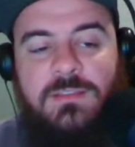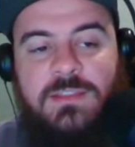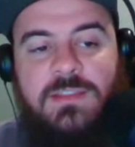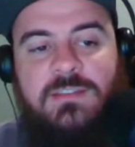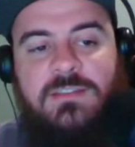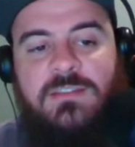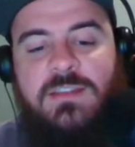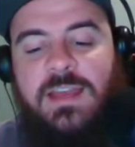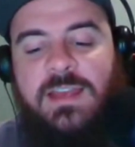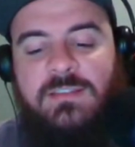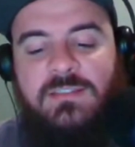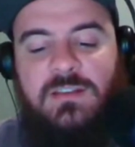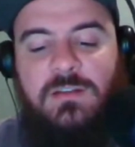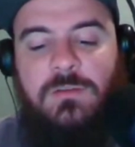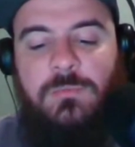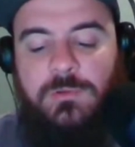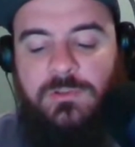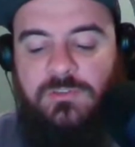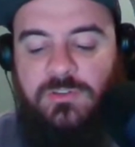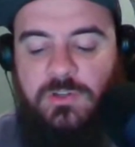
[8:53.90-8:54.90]
These guys
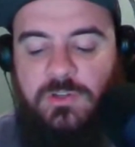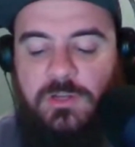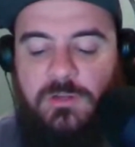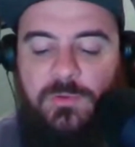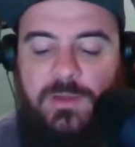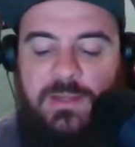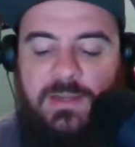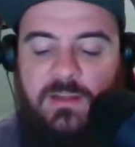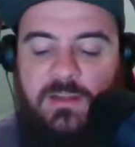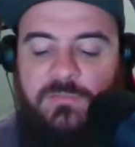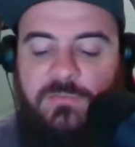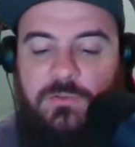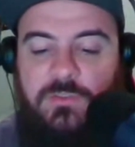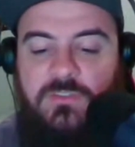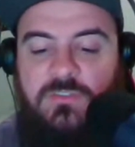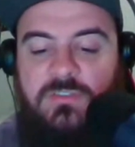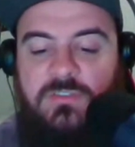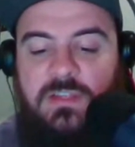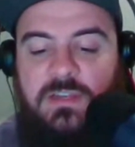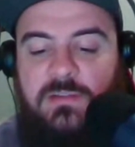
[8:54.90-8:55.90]
that are returning right now for
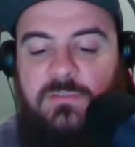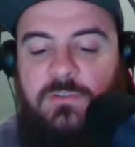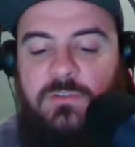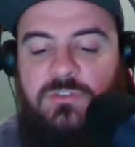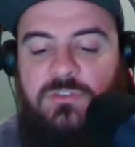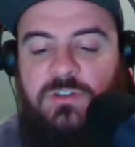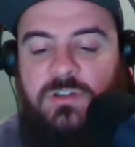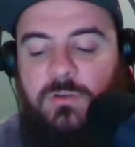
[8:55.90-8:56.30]
the Sun Devils